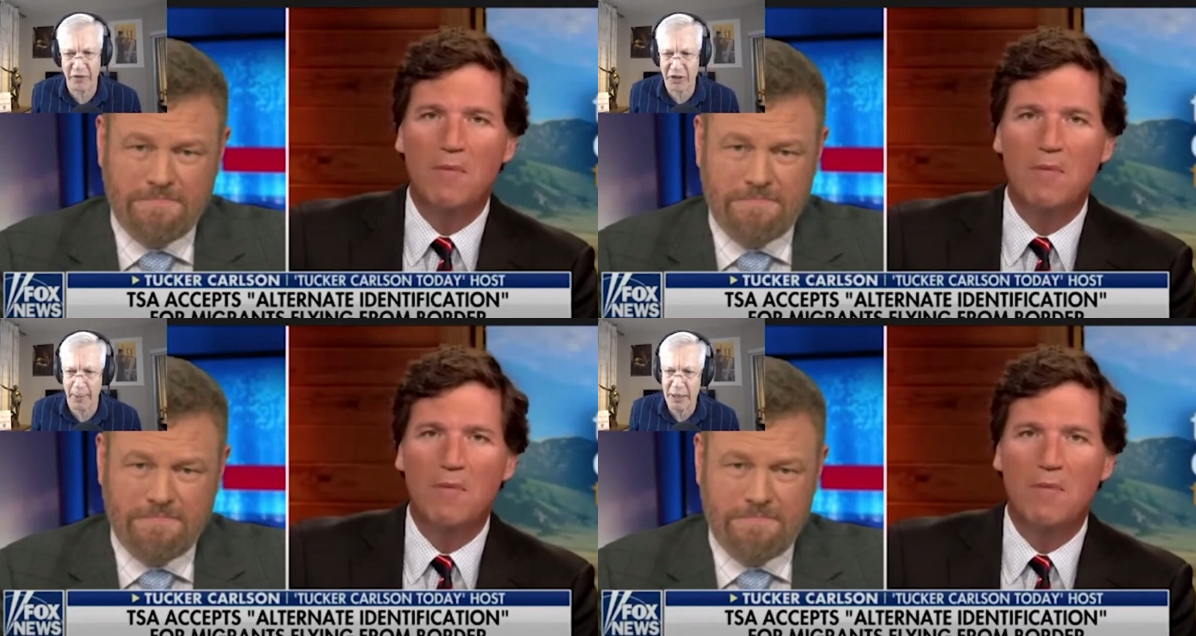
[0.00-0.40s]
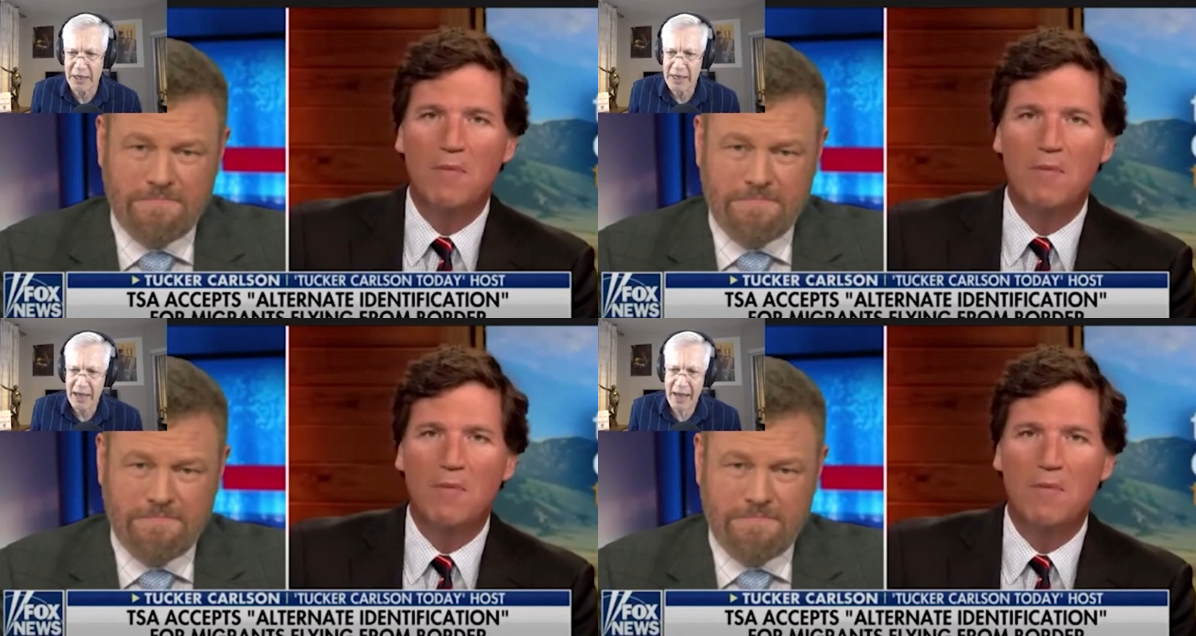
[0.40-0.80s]
Speaker 1: have come in.
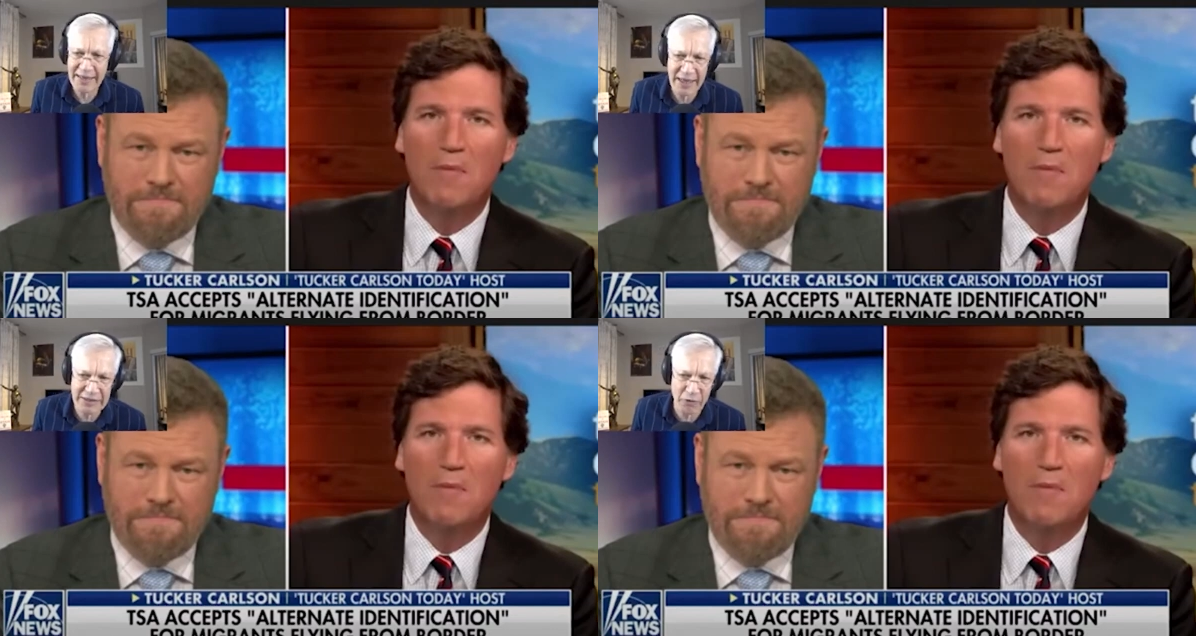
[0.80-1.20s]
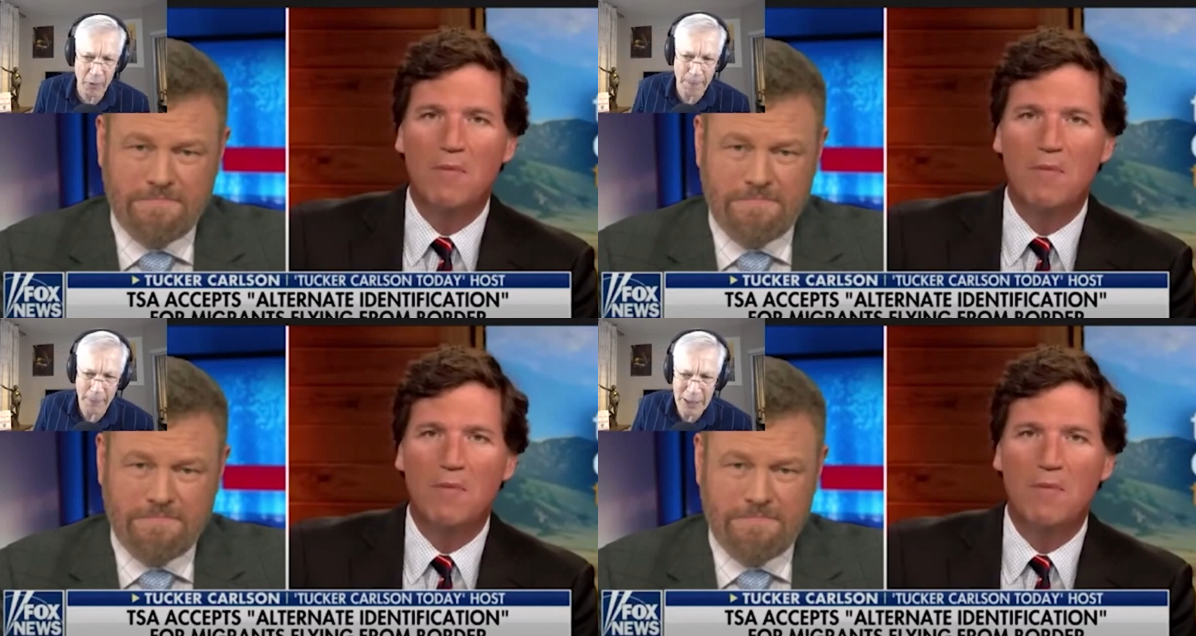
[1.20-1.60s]
And yet the
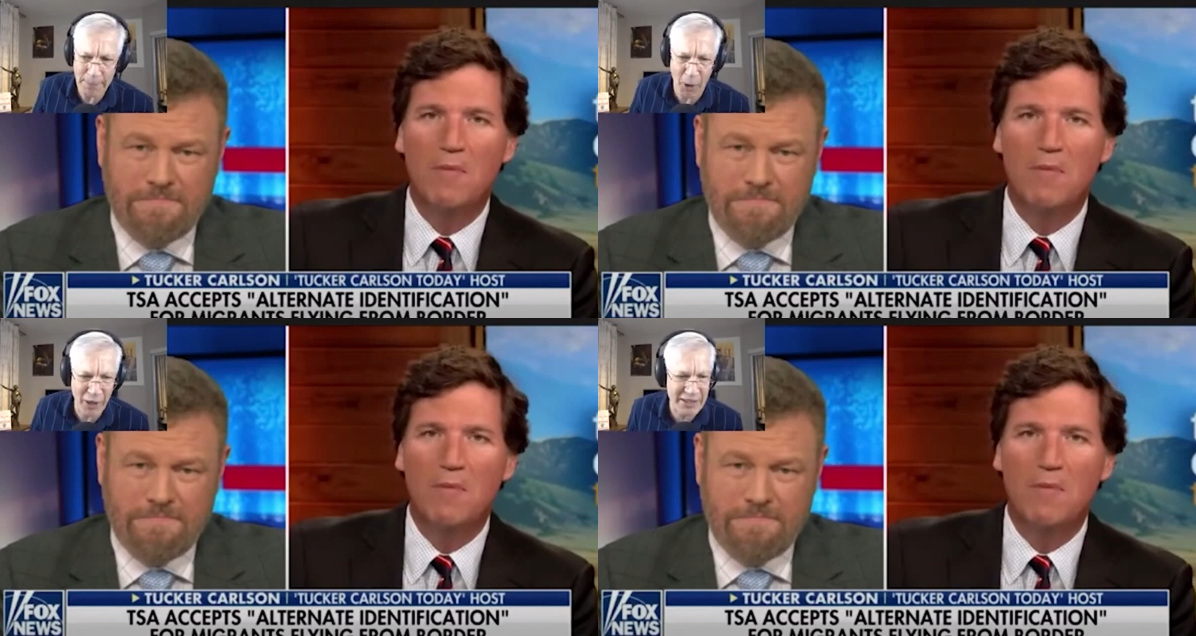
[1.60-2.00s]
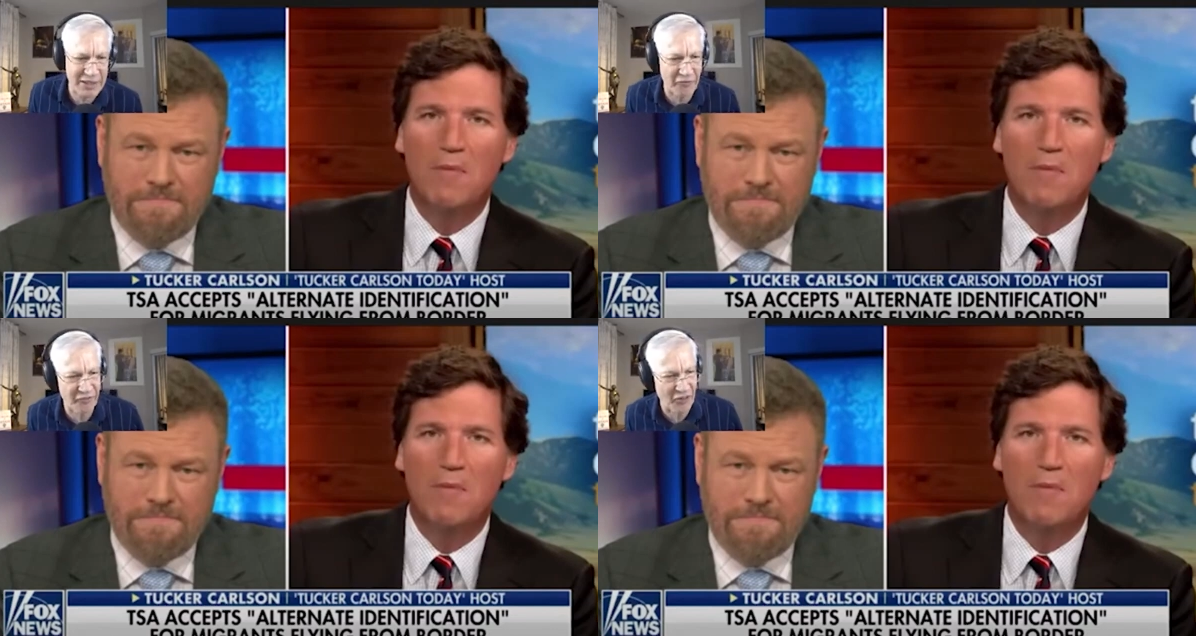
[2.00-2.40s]
Republican Party has
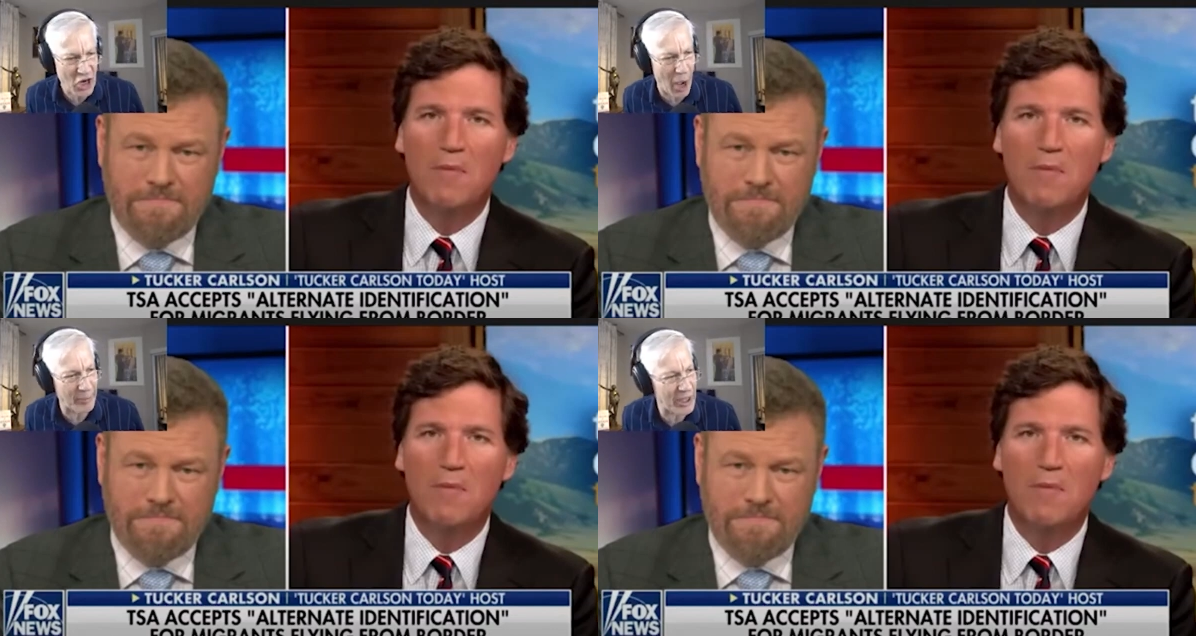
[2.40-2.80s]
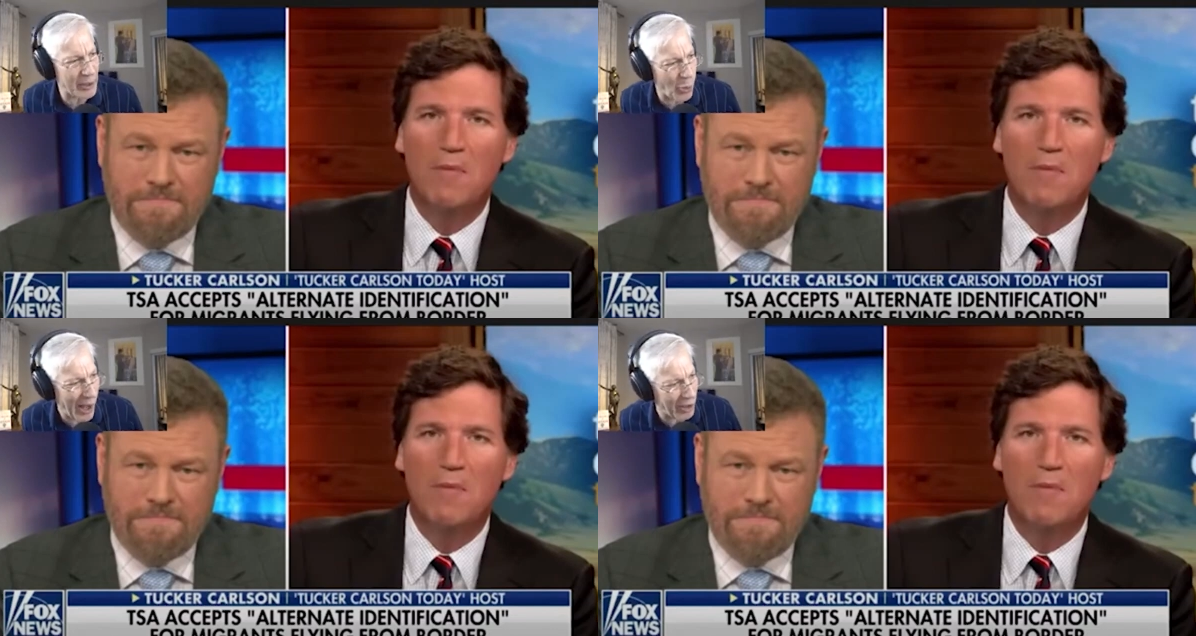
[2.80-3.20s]
done phenomenally
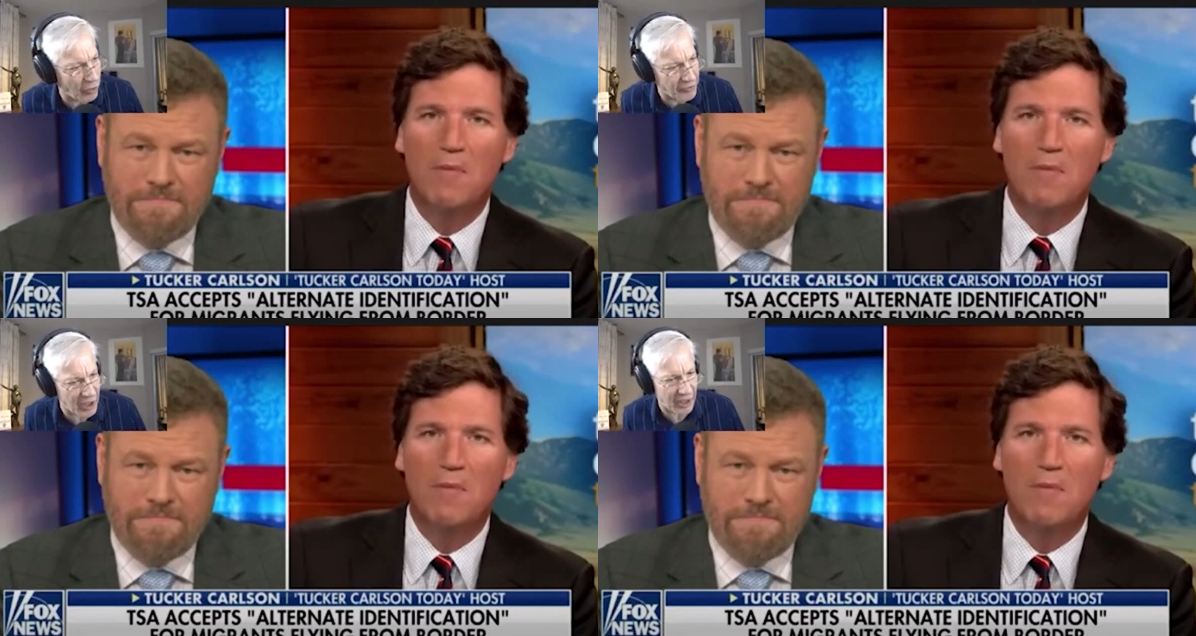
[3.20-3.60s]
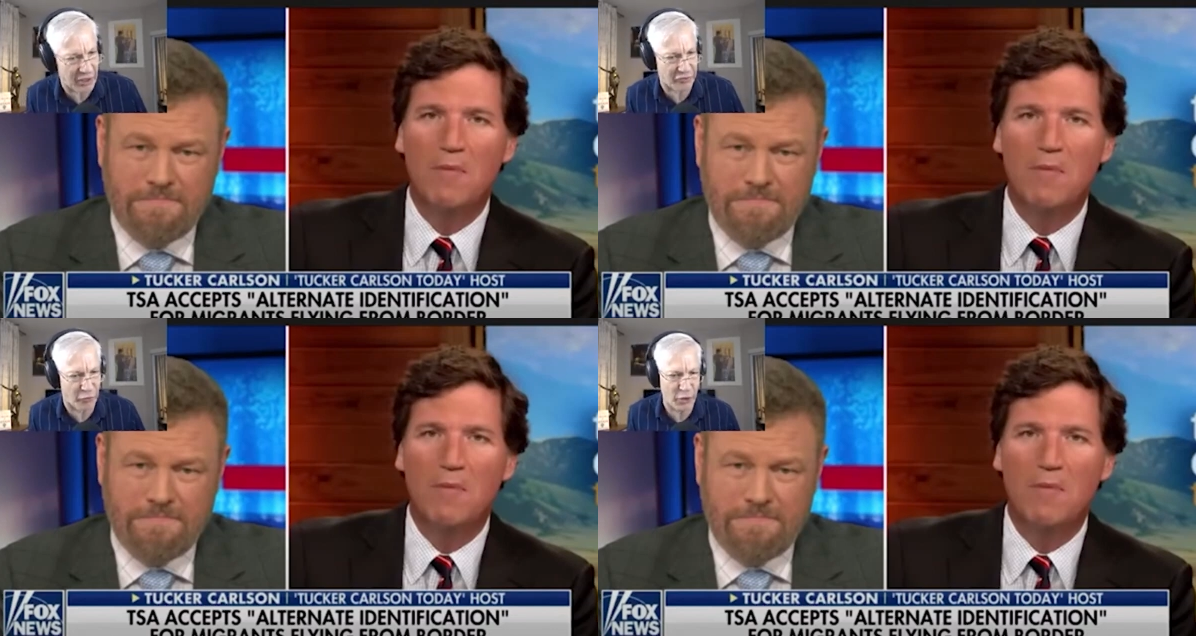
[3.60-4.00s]
well over the
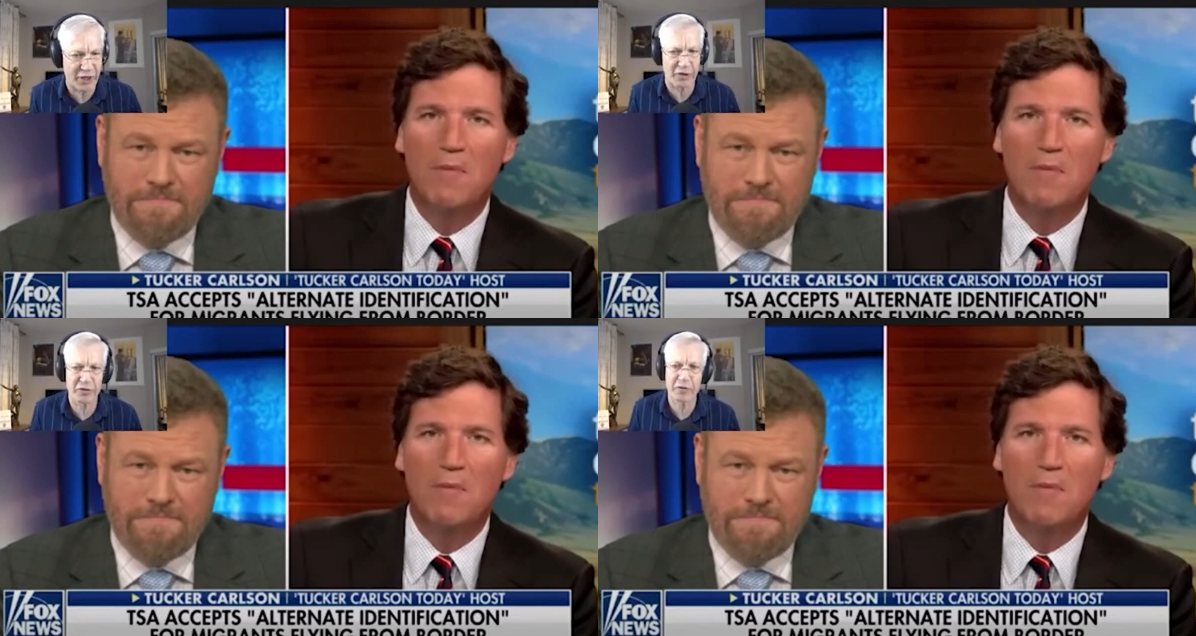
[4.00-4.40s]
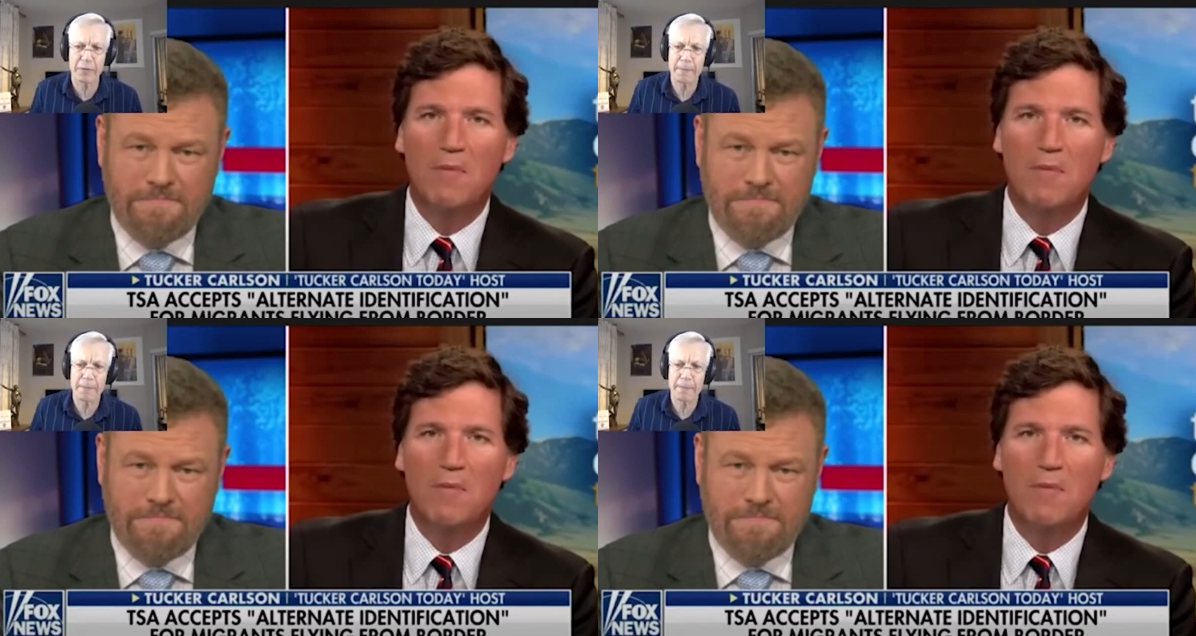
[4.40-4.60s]
last forty years.